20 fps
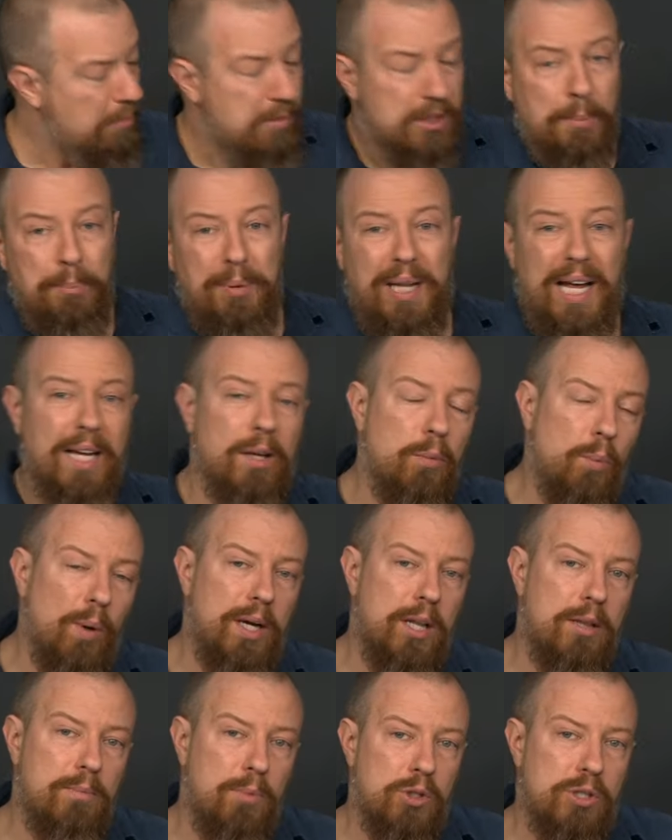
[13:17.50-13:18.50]
But the black and
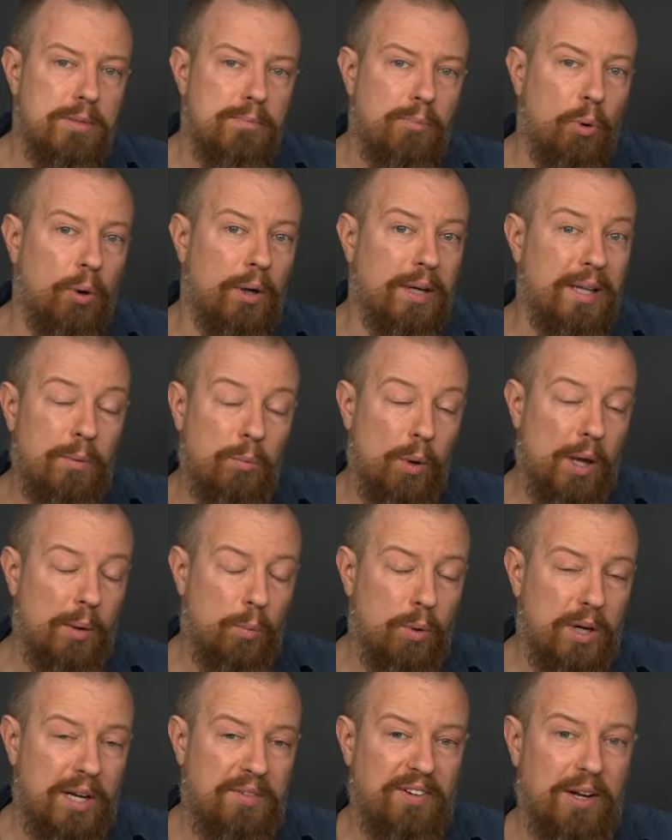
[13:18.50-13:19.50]
white are the most important. And, and
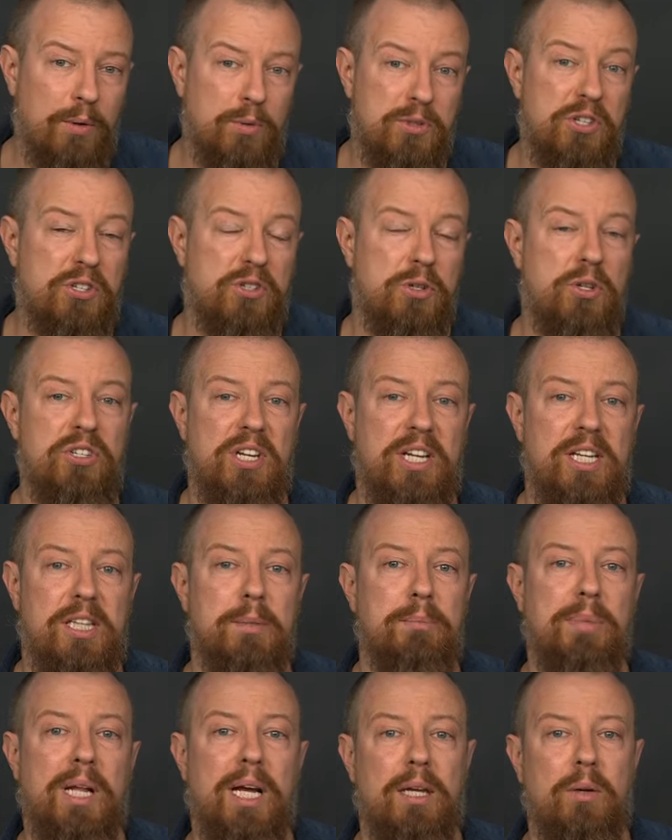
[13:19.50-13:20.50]
what I found was as soon as I hit
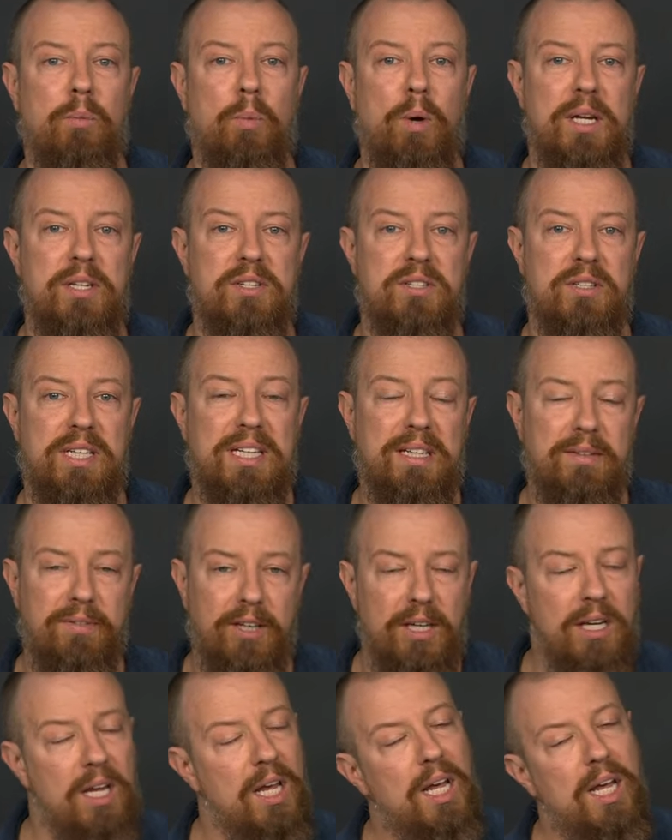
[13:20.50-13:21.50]
the black and whites
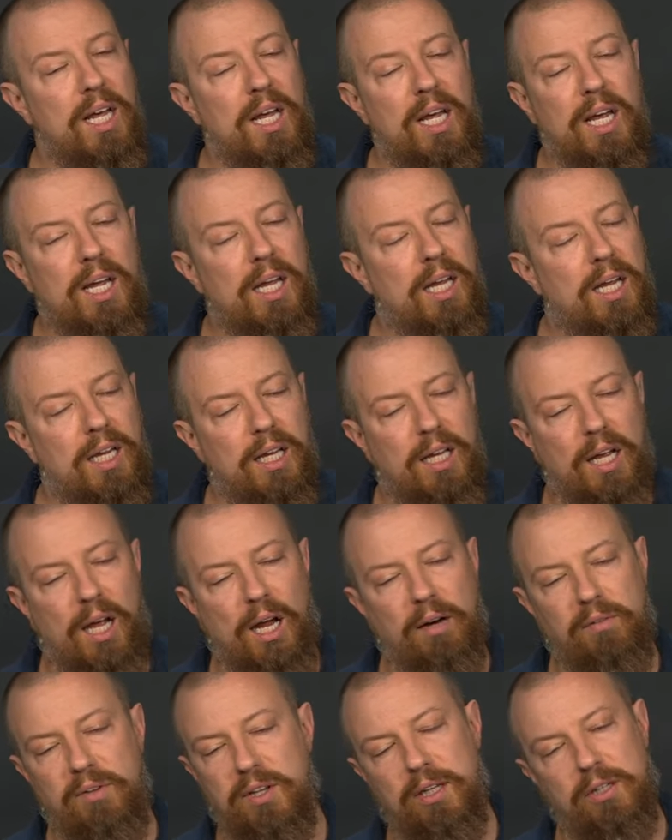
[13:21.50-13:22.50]
even,
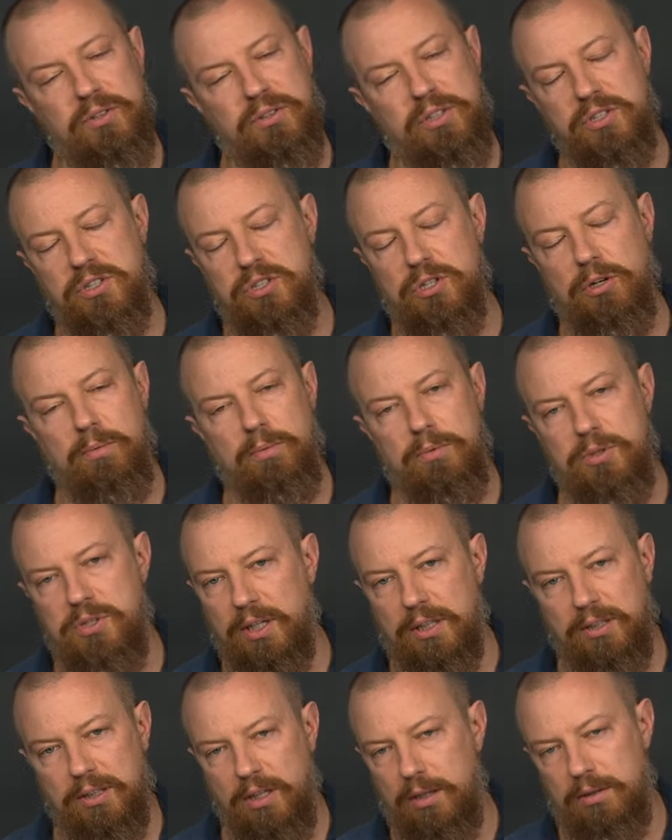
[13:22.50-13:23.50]
everything else looks so, it's
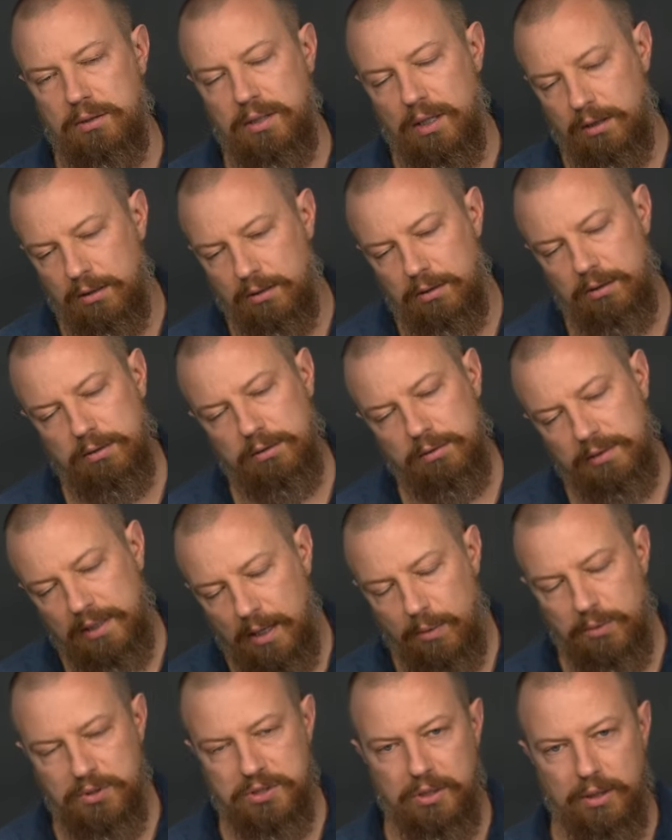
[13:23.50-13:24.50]
like, it, oh,
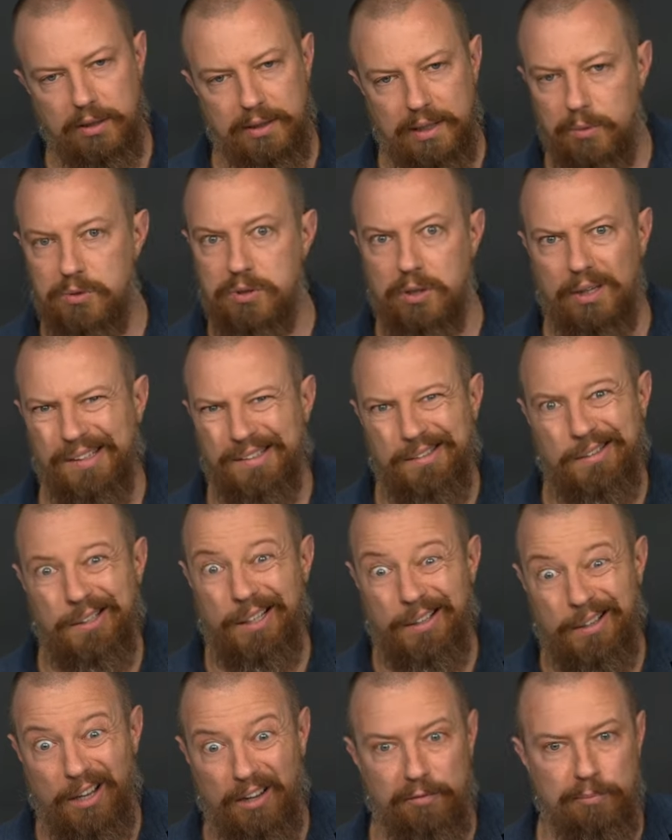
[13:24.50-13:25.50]
that was good. That was like good
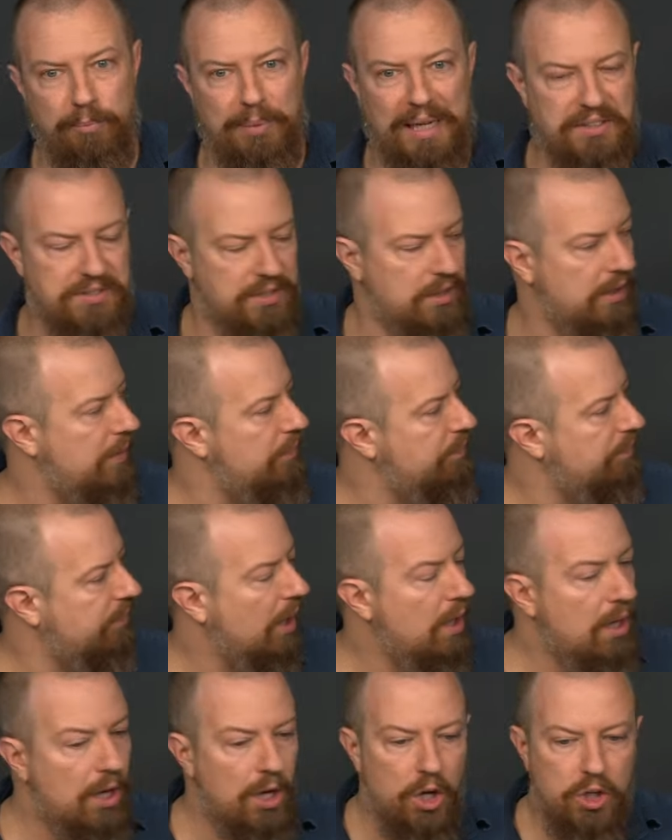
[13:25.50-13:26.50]
enough, basically.
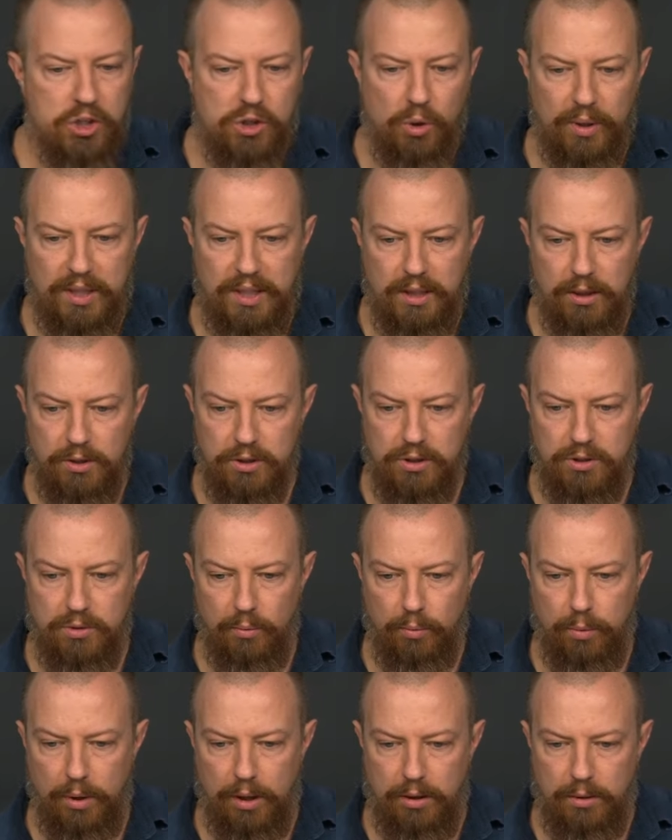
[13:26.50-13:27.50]
So here's
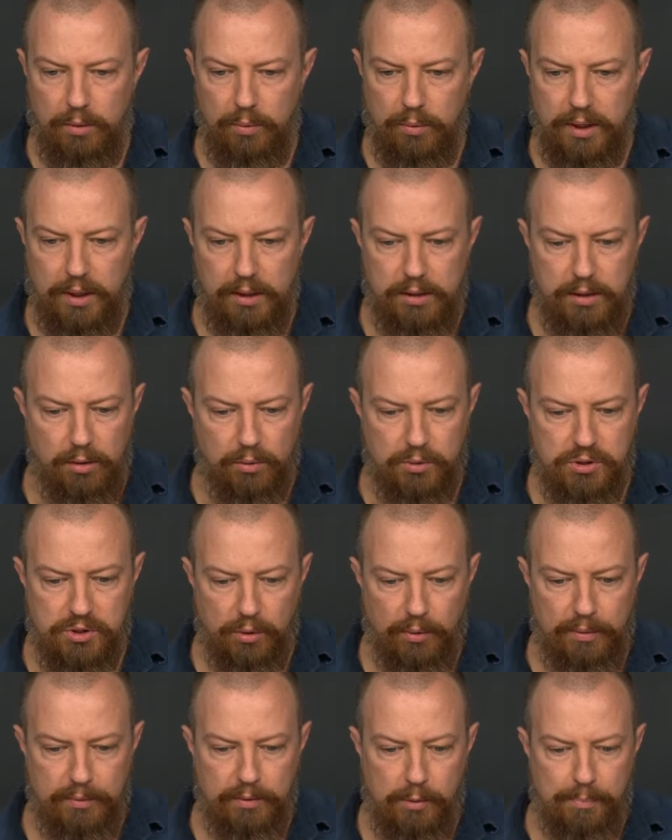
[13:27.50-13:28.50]
what we gotta do.
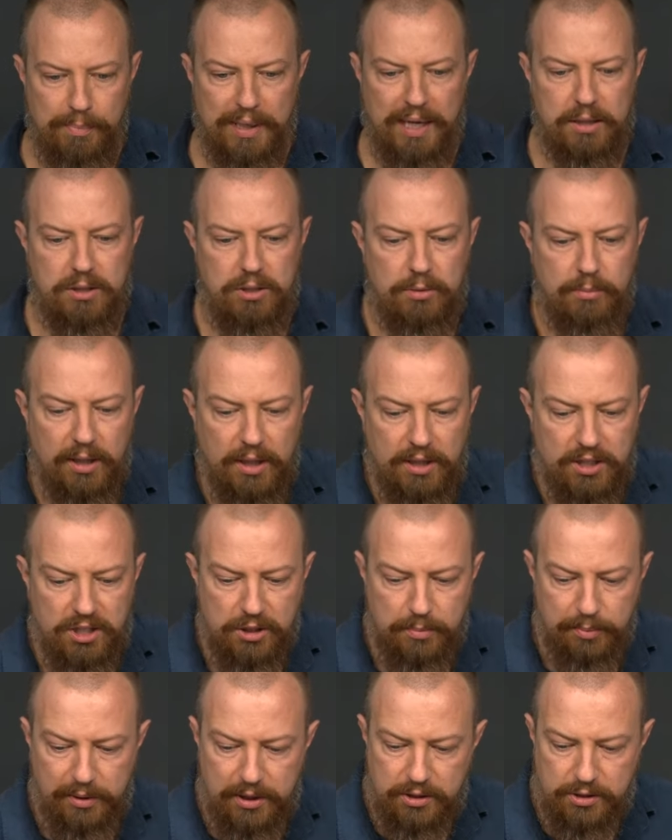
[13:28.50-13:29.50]
So I'm gonna go back to my
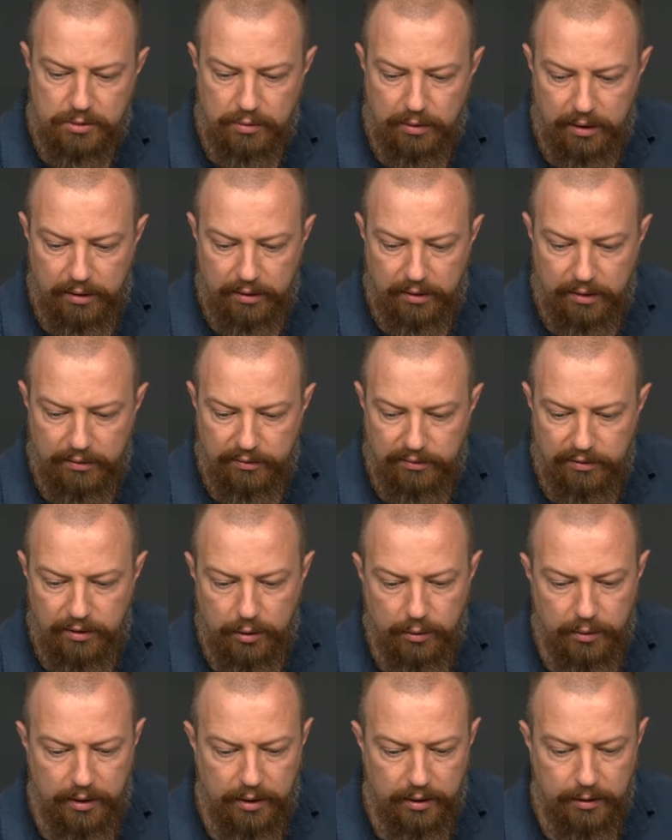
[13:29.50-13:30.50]
split screen
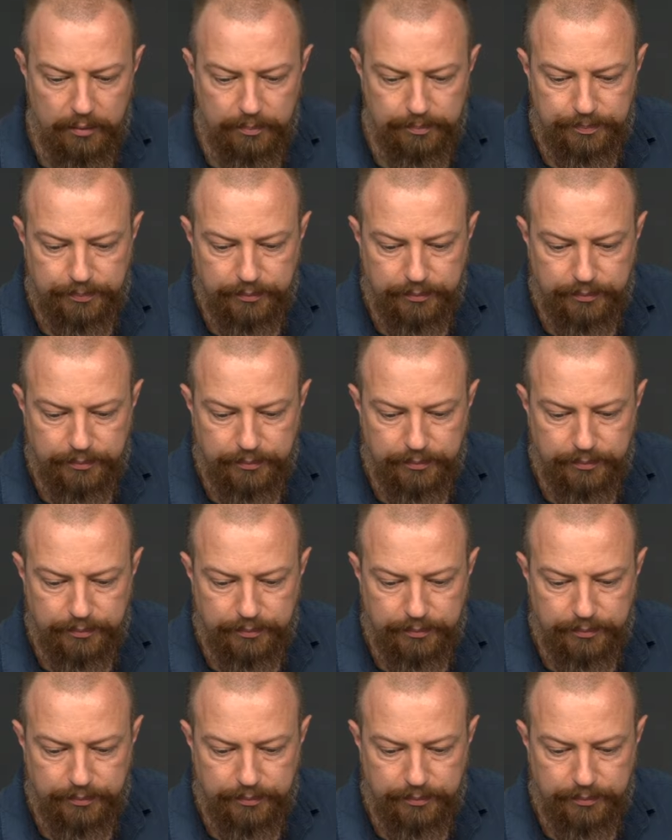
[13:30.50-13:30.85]
view here.